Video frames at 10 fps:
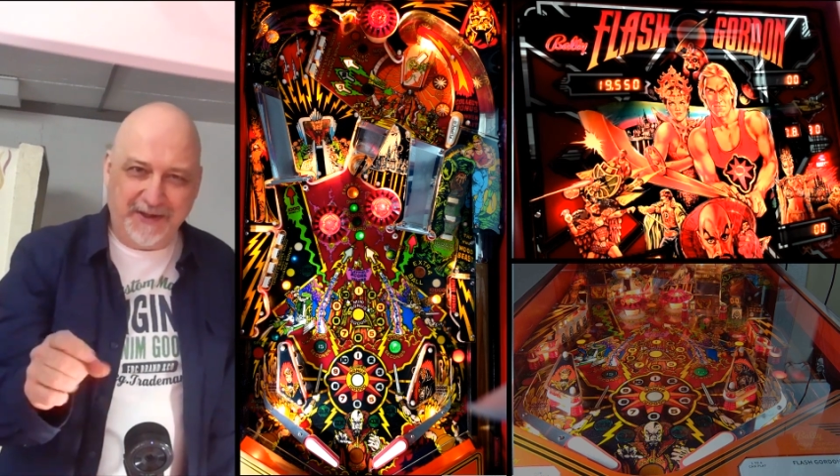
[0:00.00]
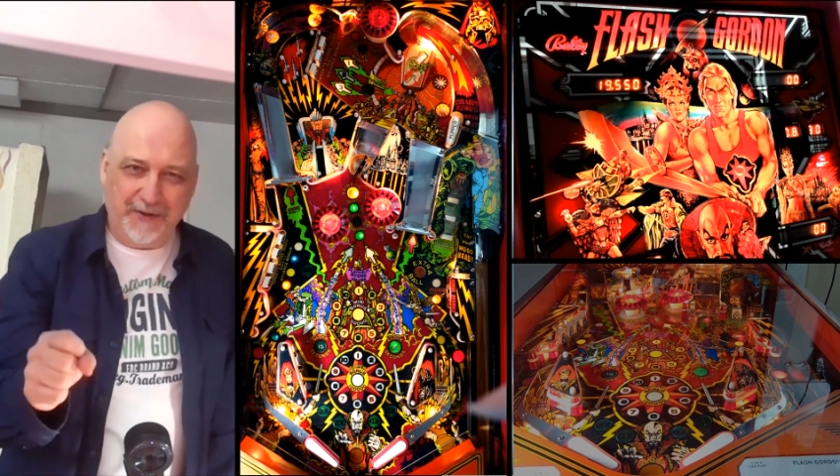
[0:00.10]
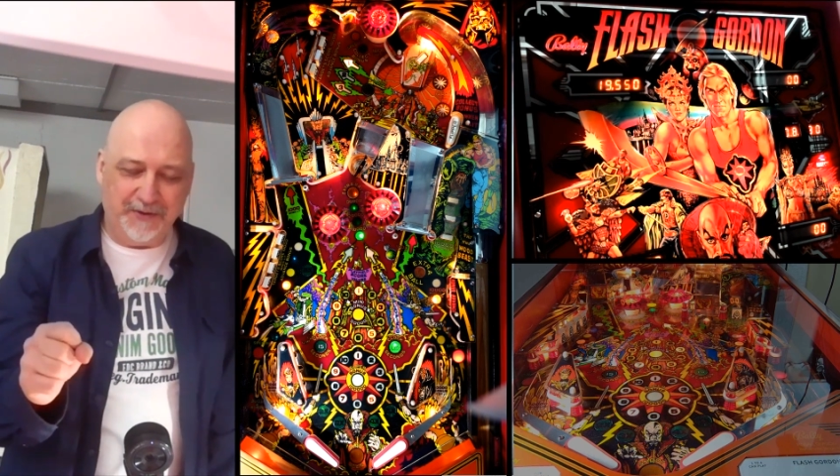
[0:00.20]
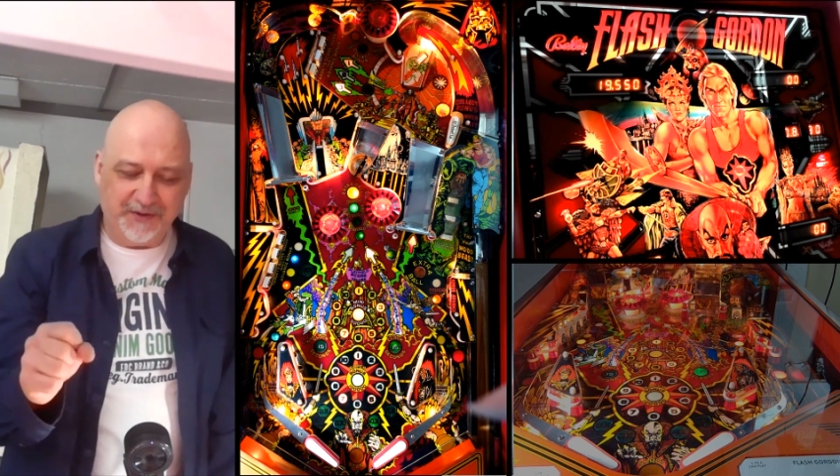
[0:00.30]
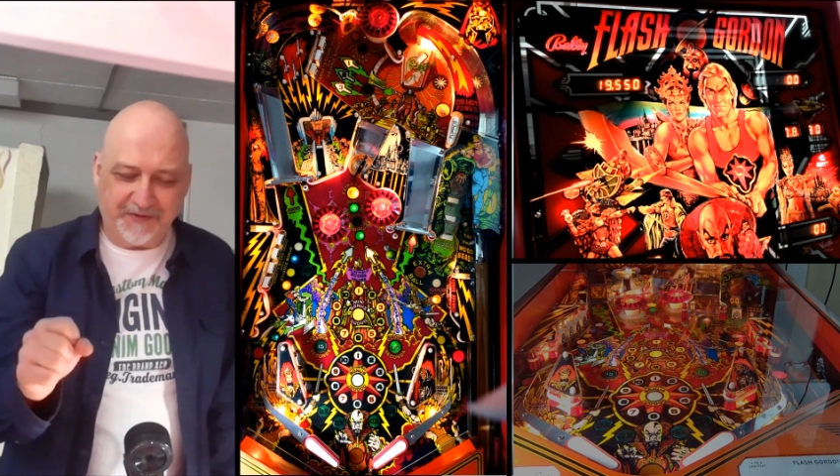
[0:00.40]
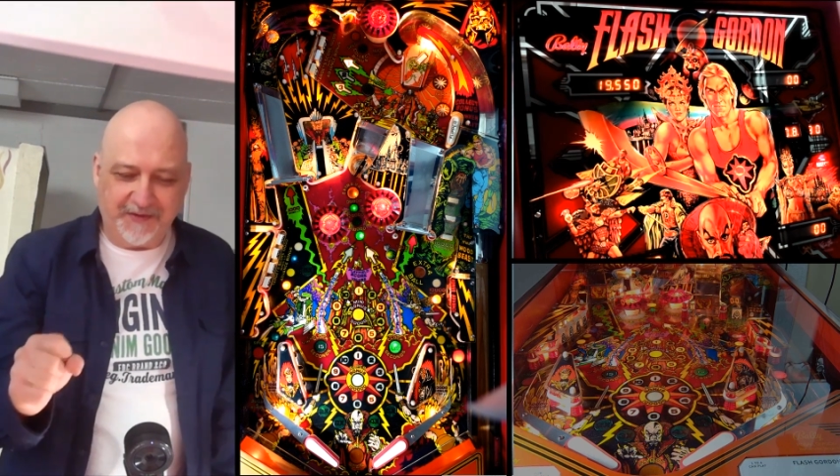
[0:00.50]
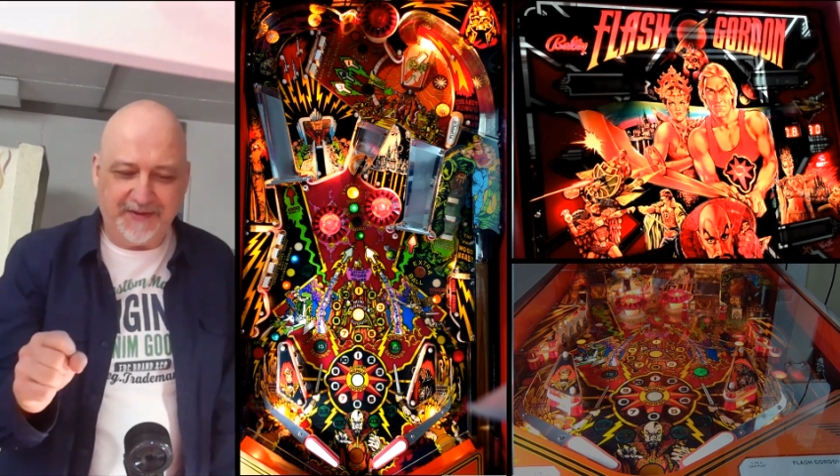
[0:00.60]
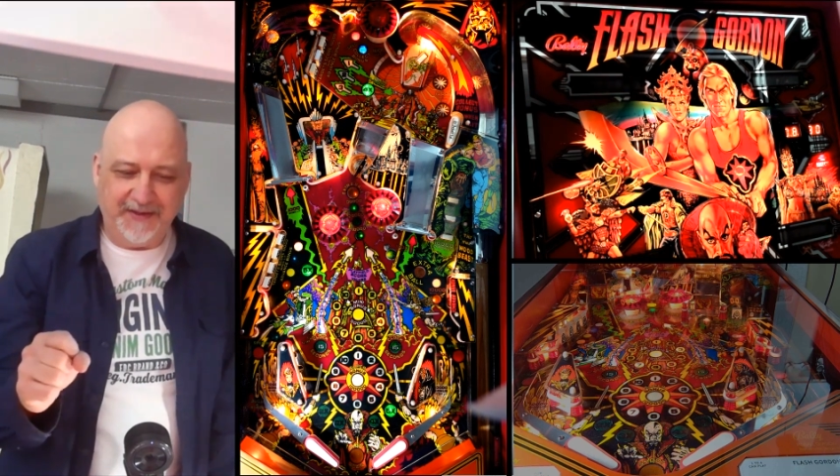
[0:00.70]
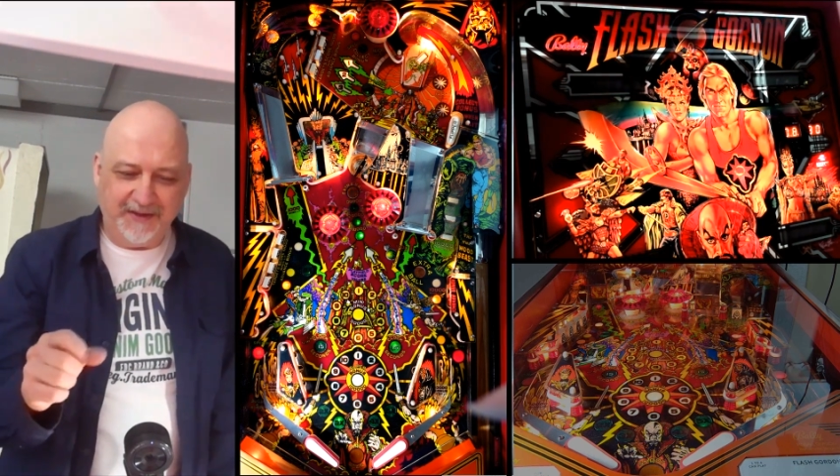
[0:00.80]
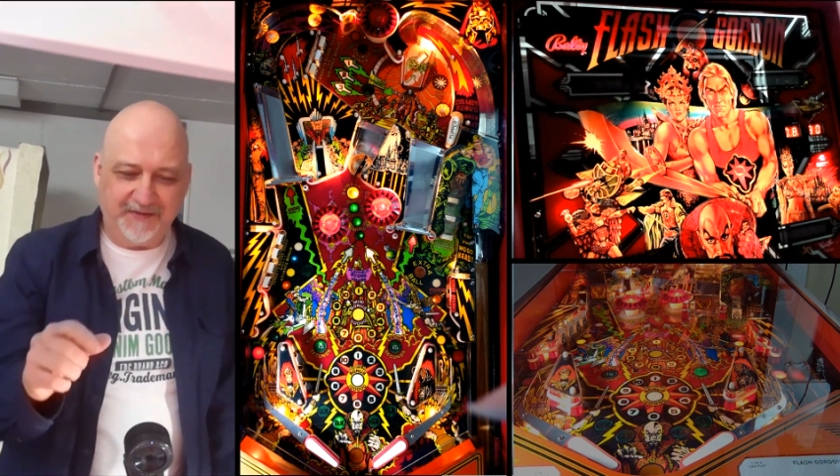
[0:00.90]
on the
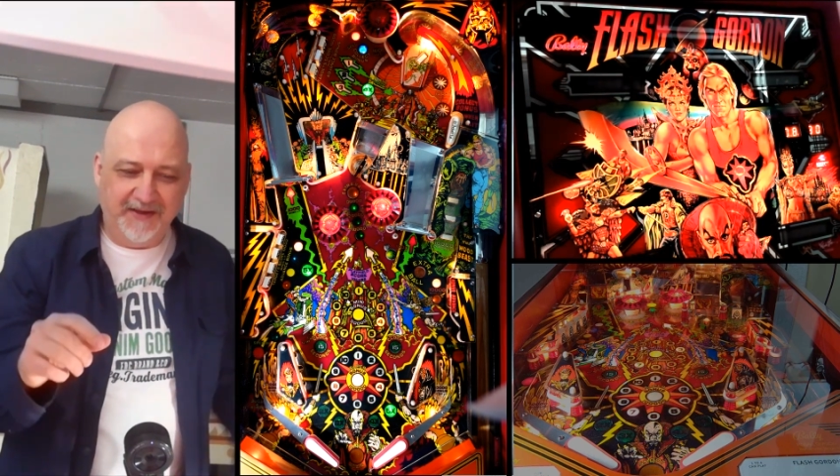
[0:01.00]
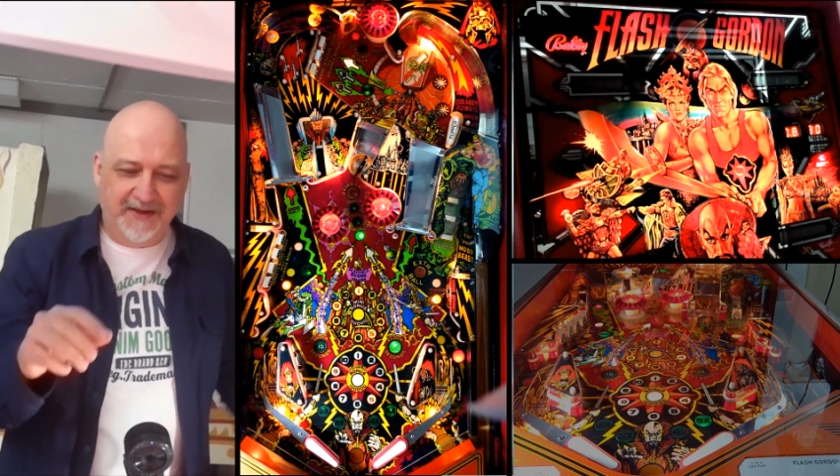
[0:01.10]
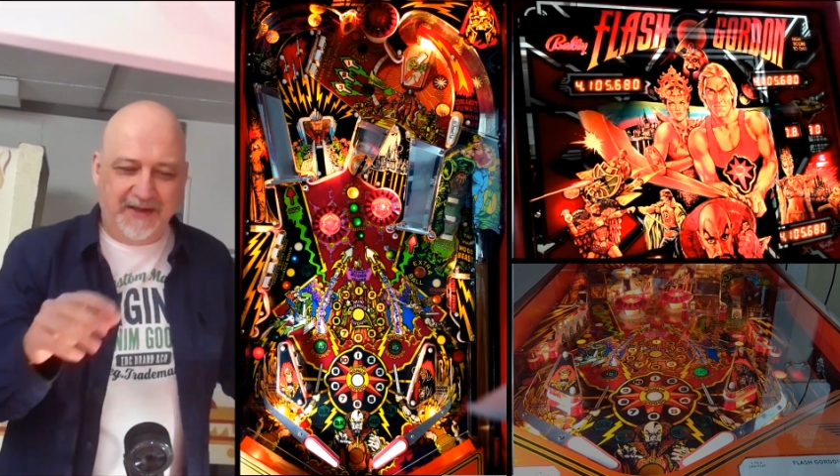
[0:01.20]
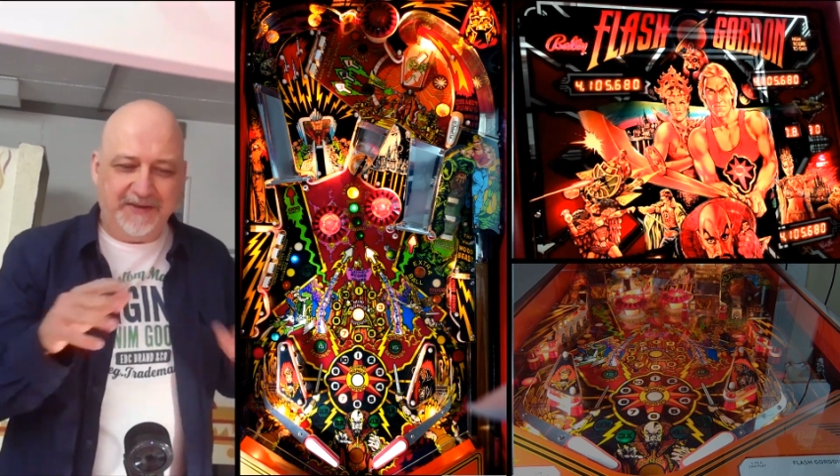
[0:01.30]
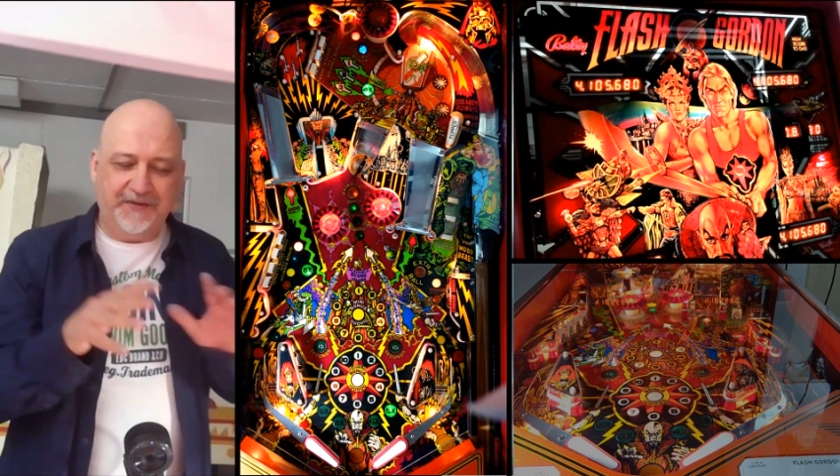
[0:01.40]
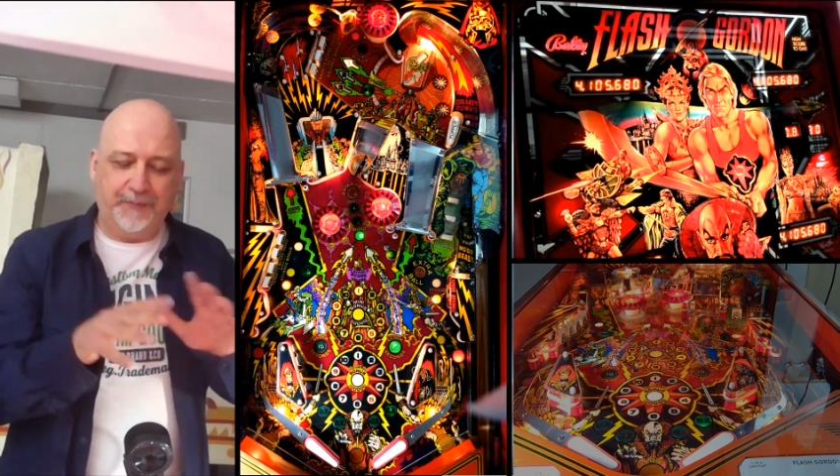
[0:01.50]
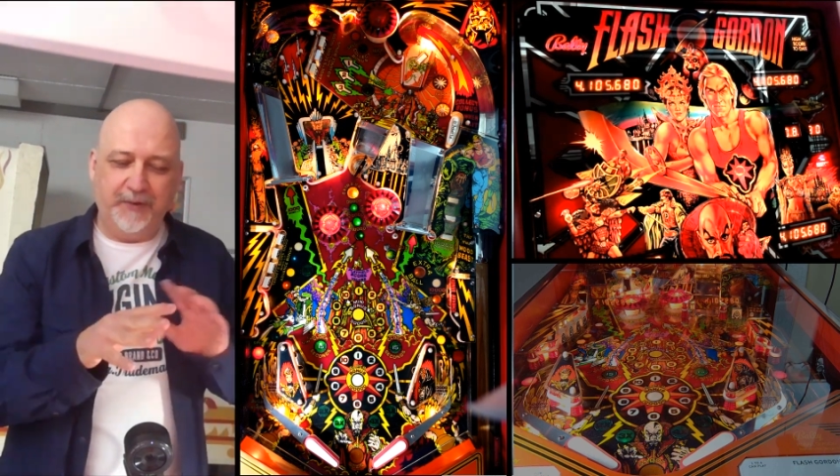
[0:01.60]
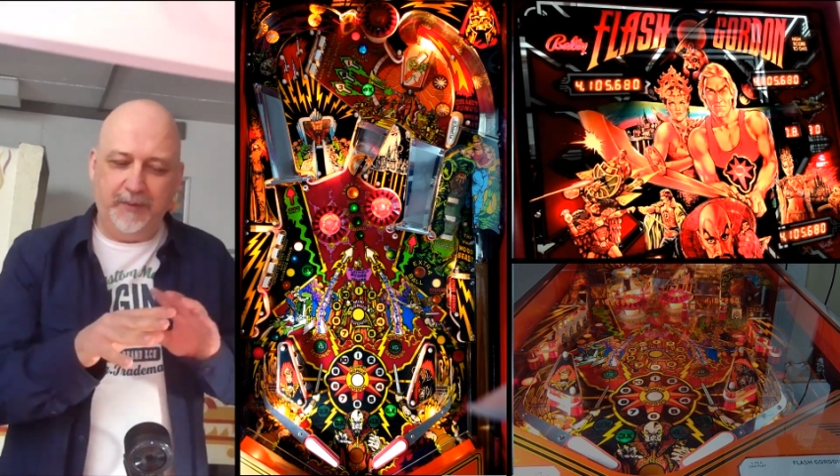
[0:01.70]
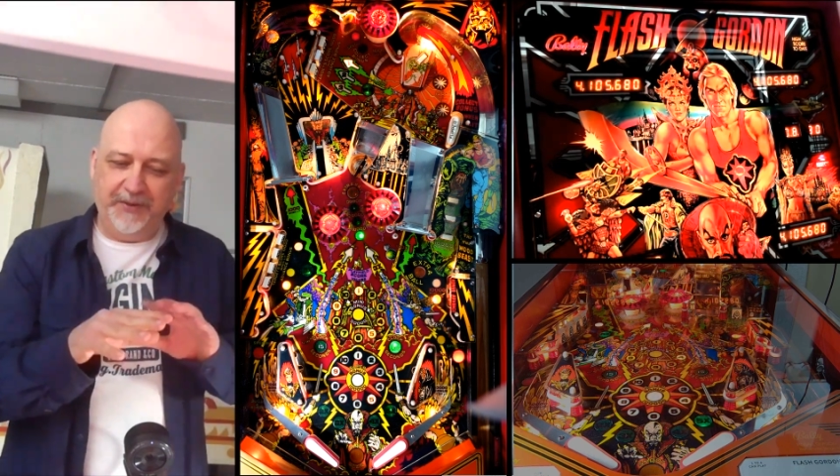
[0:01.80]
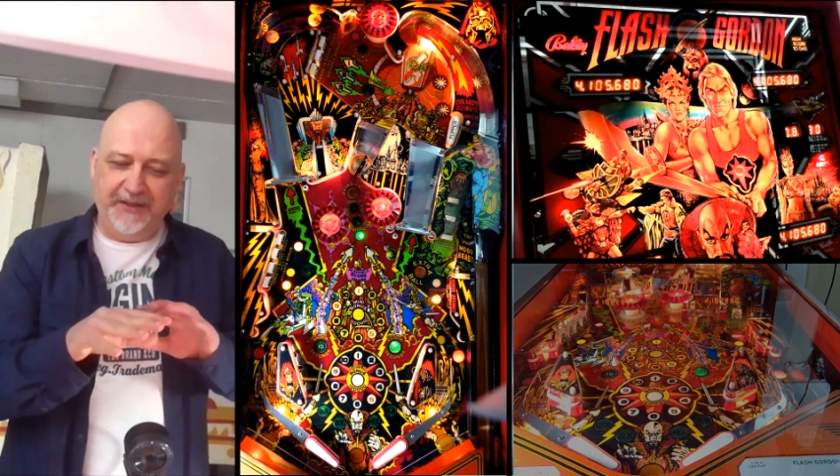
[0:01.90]
settings, this
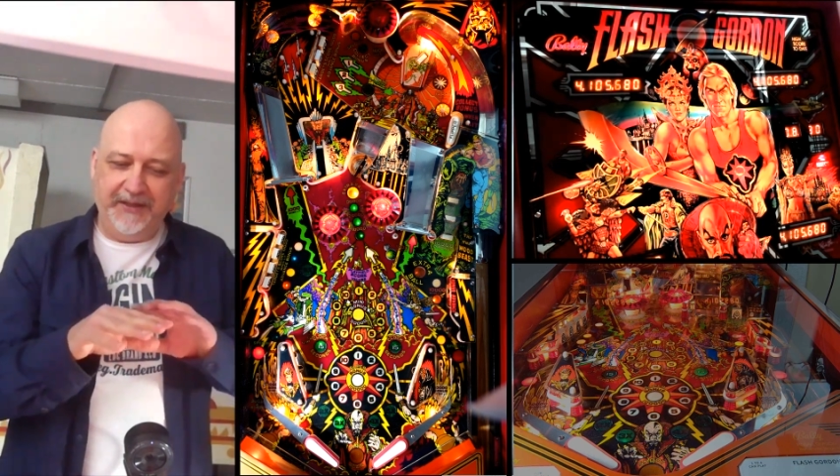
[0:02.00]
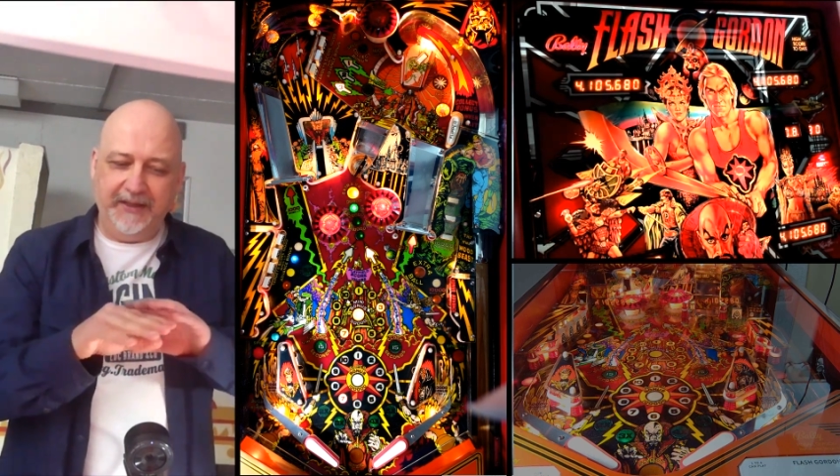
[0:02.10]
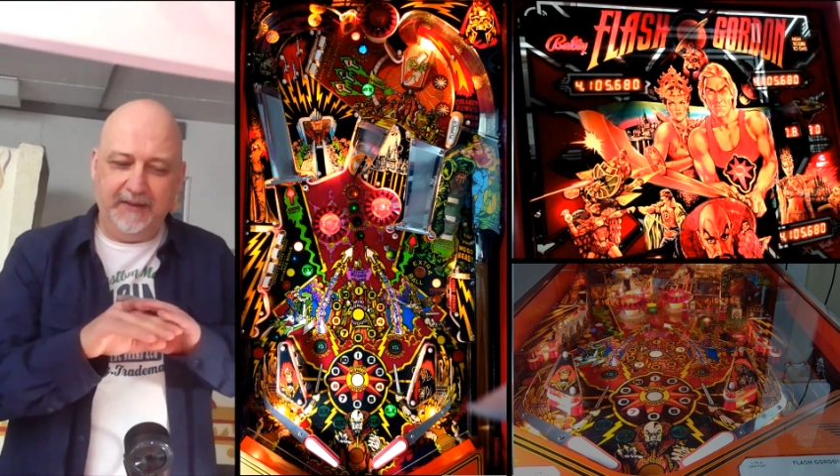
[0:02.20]
will be